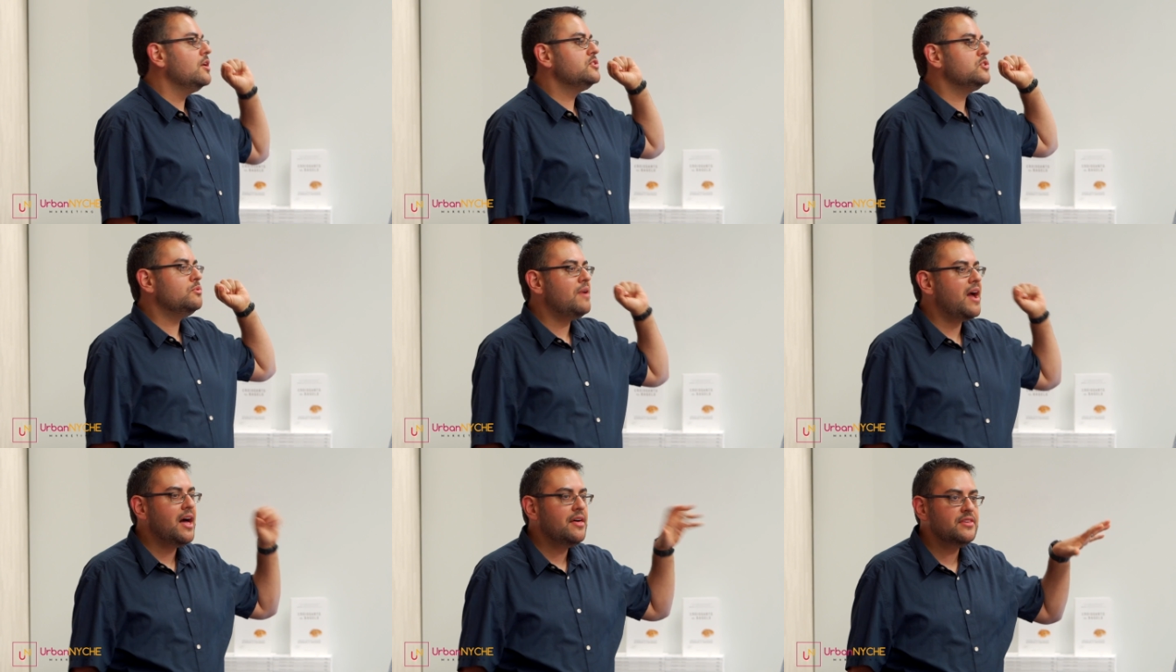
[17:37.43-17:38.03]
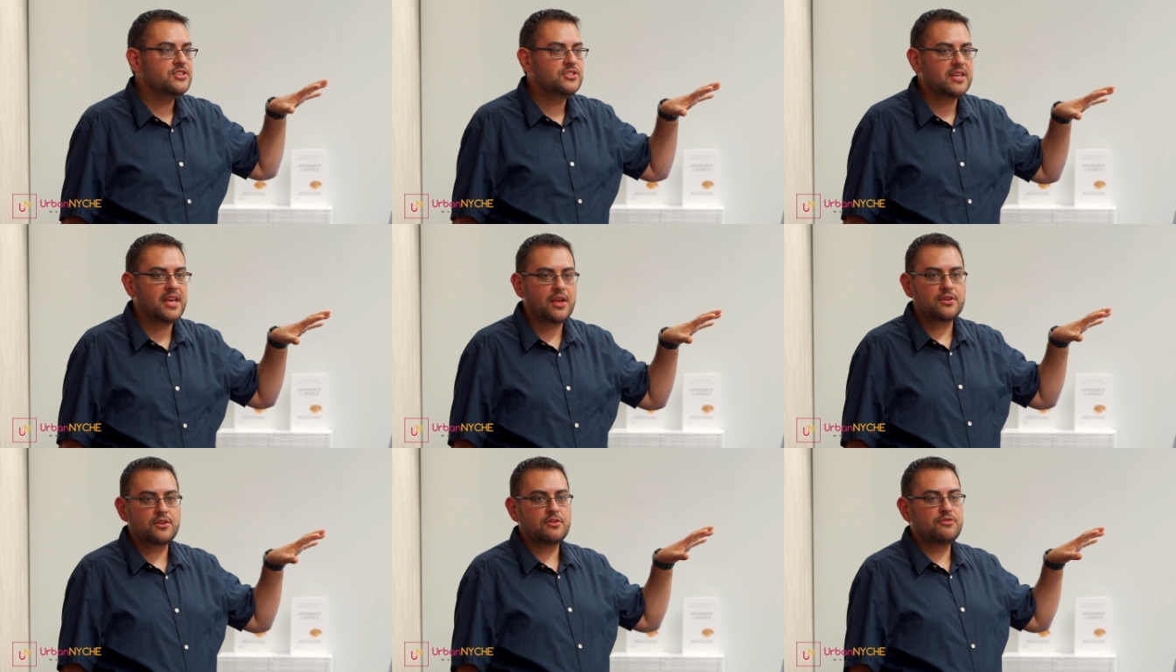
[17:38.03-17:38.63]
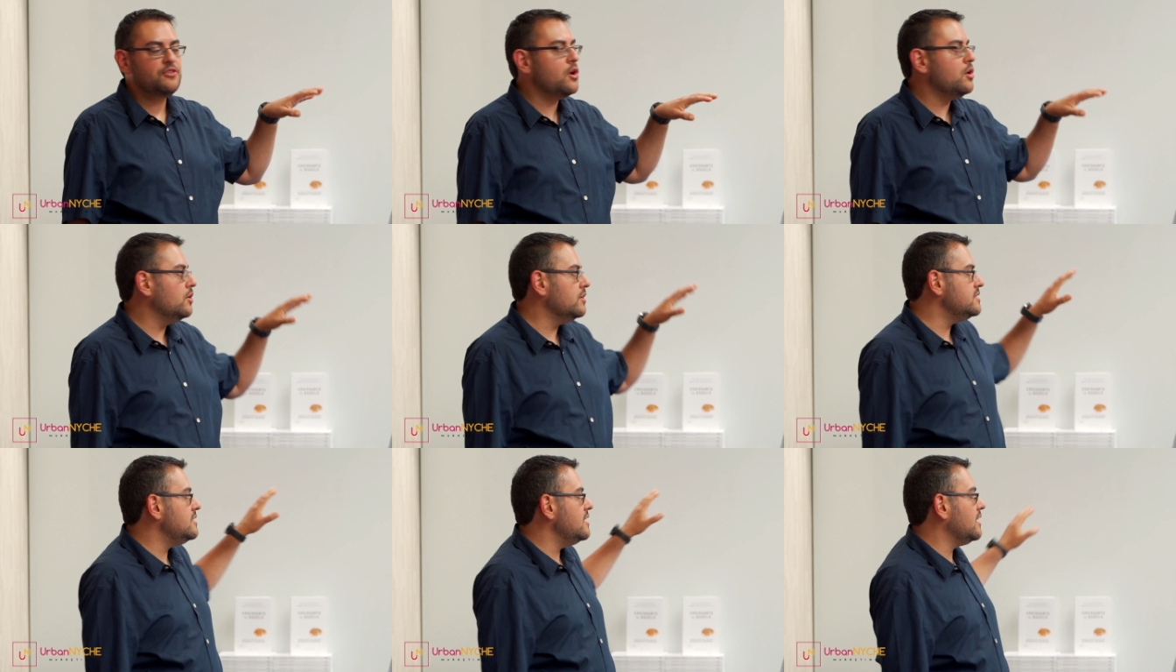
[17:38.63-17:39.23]
So rather than just getting on your phone
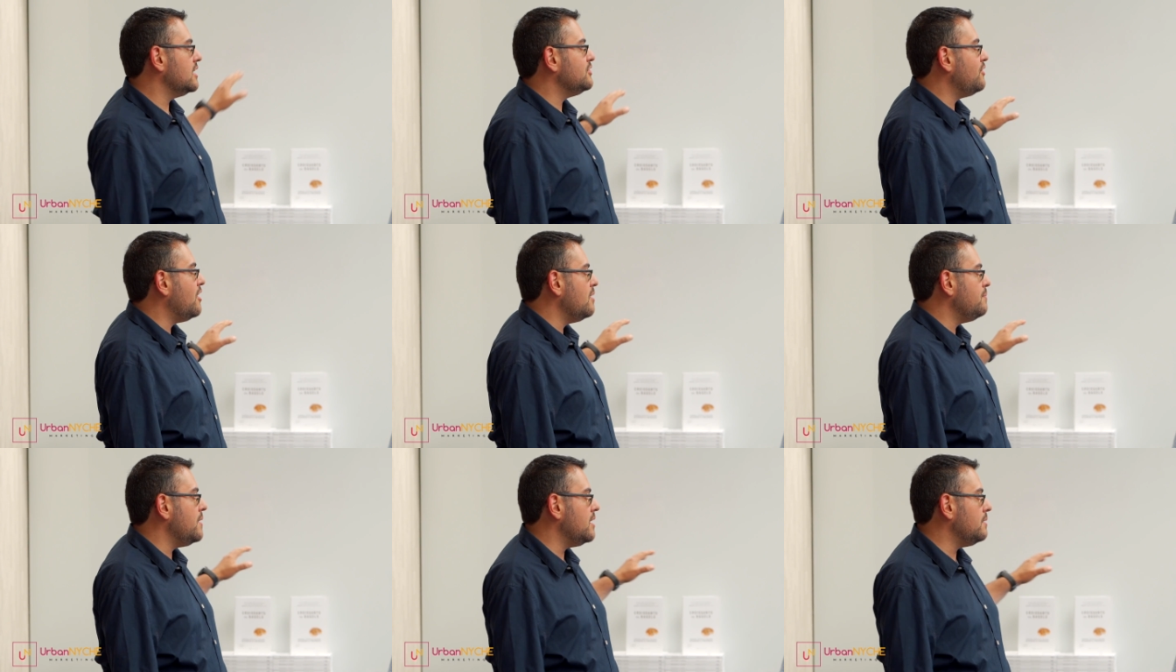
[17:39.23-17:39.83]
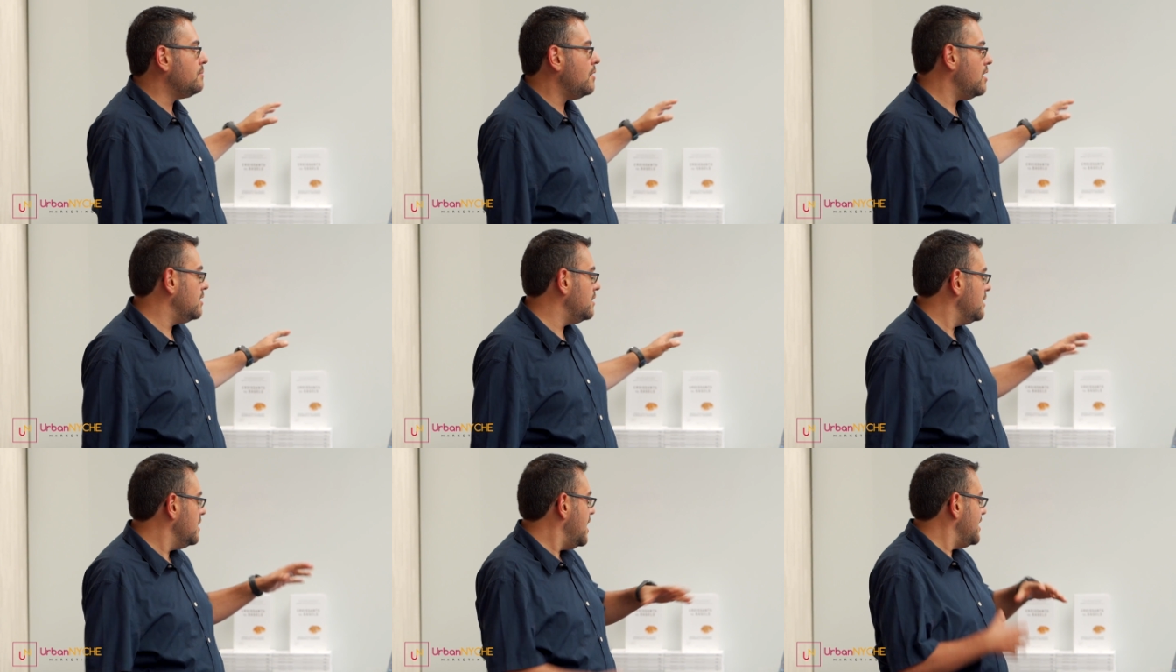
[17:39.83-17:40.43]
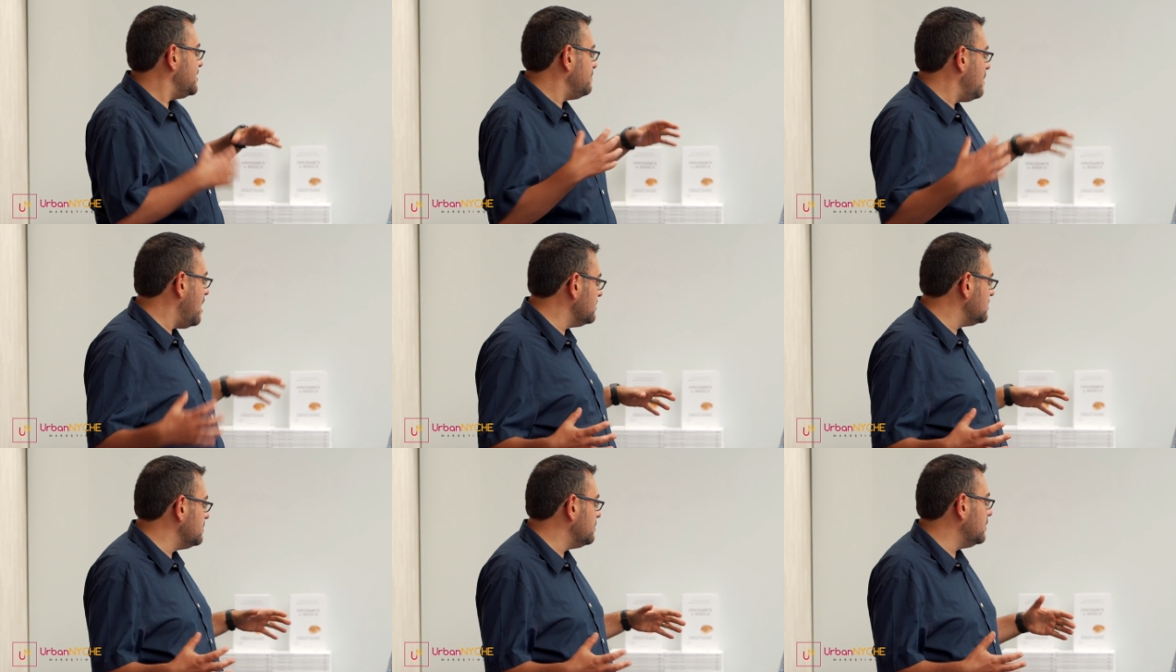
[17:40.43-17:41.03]
and sitting as far apart as
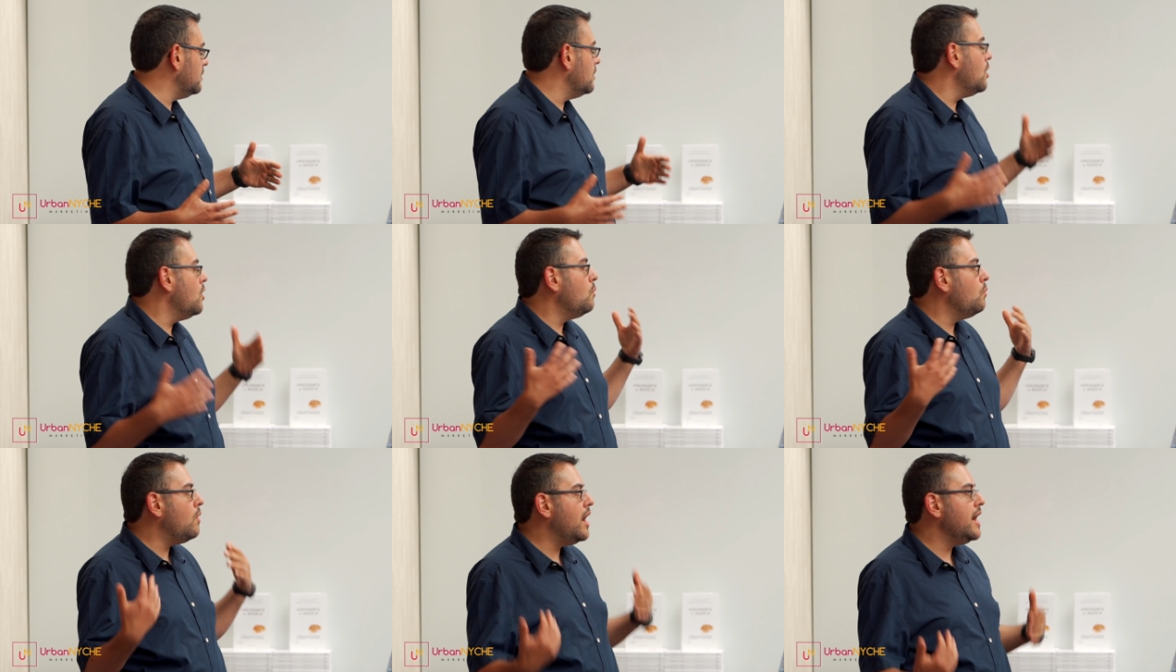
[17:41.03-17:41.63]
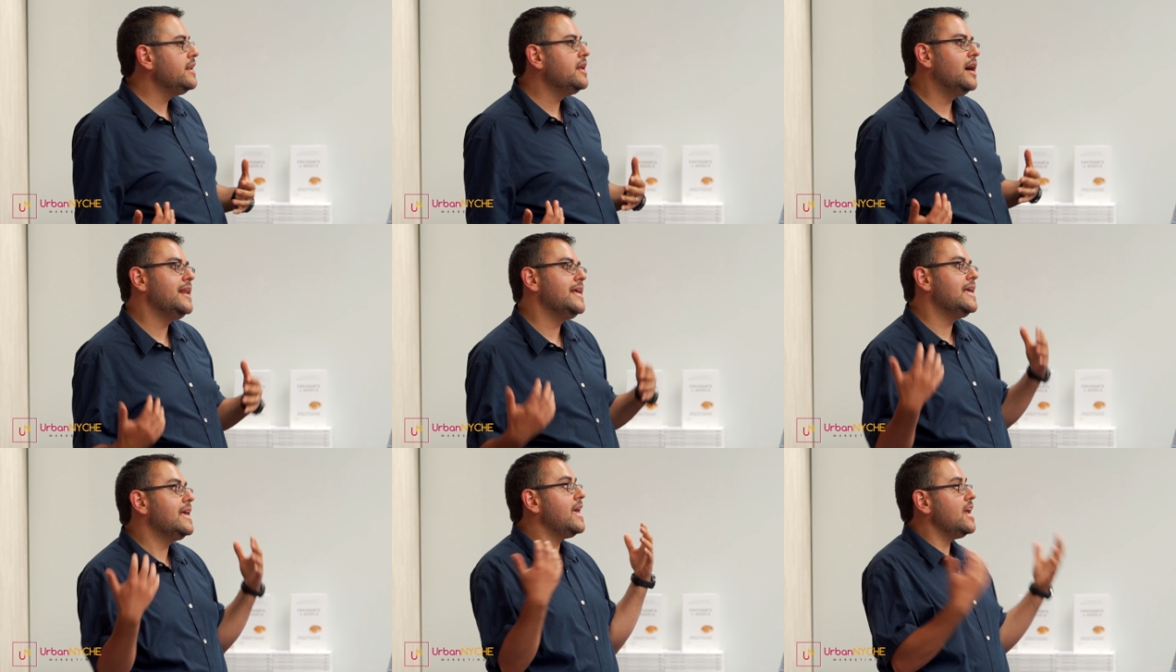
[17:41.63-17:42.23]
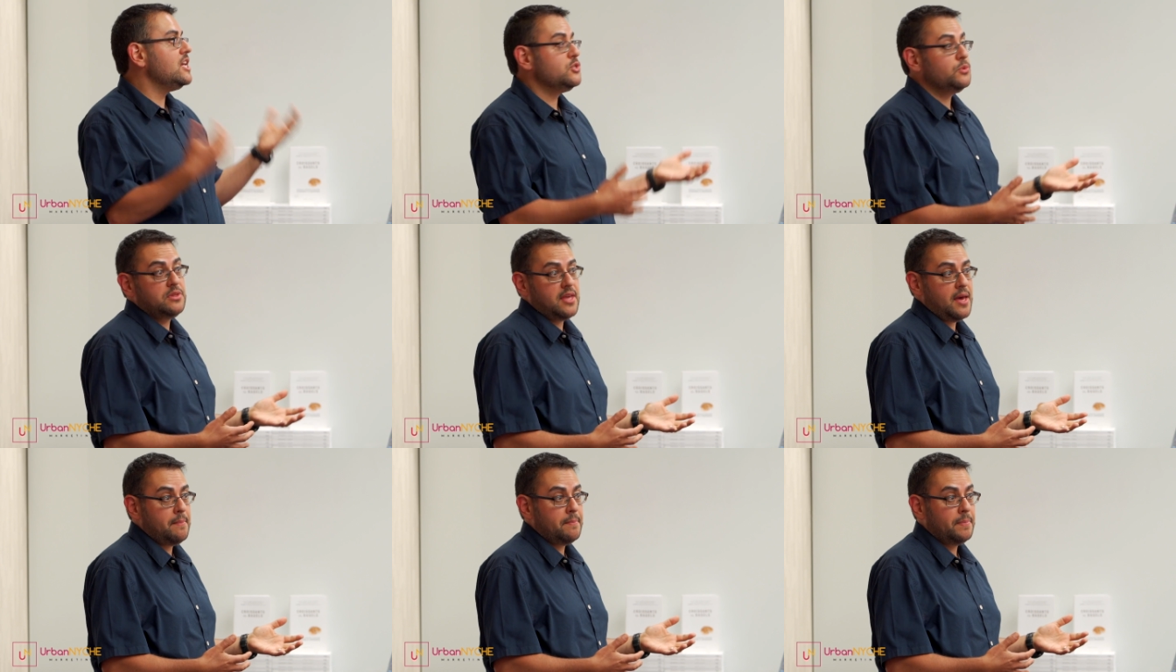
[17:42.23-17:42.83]
possible, why not engage with
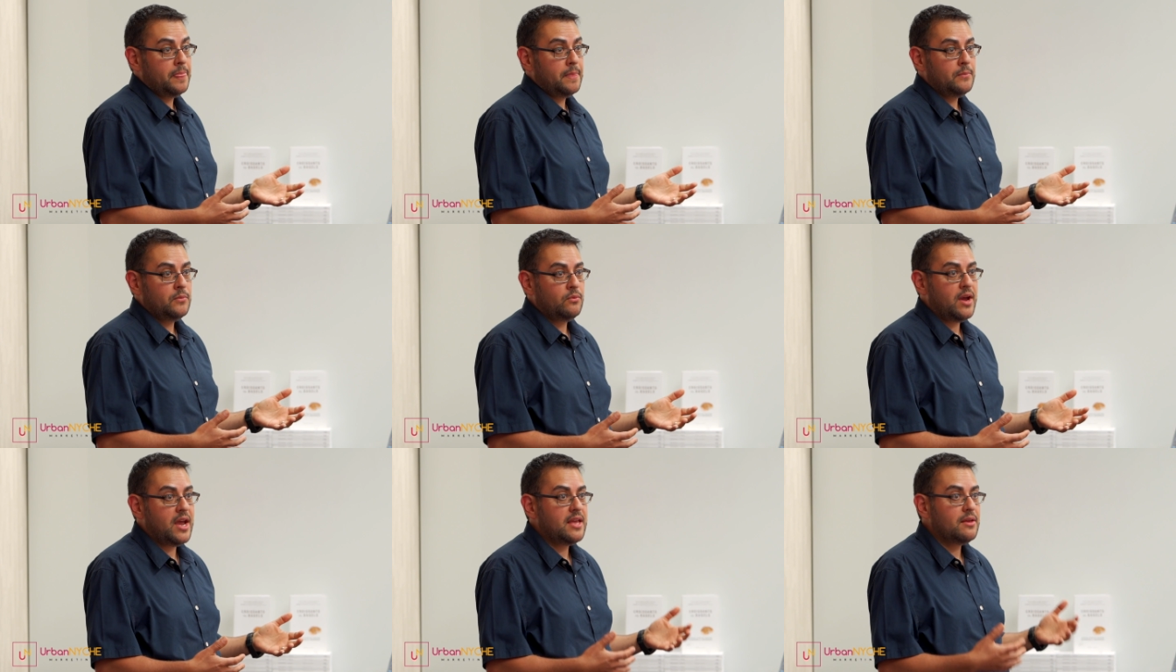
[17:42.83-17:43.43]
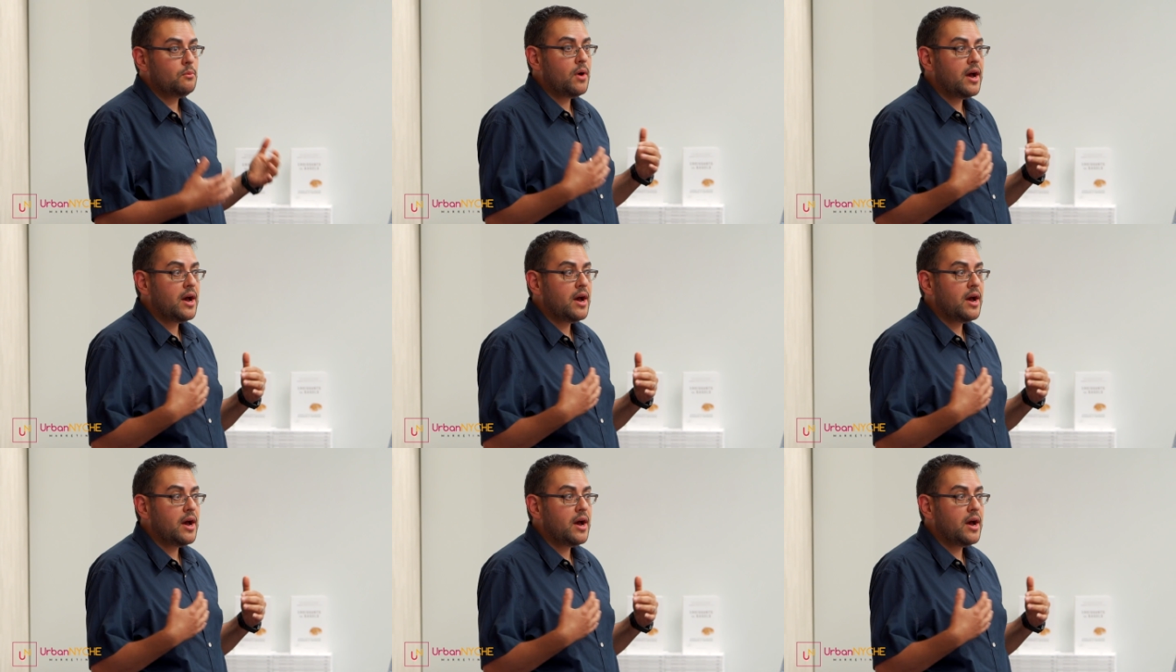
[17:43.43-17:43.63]
them, right?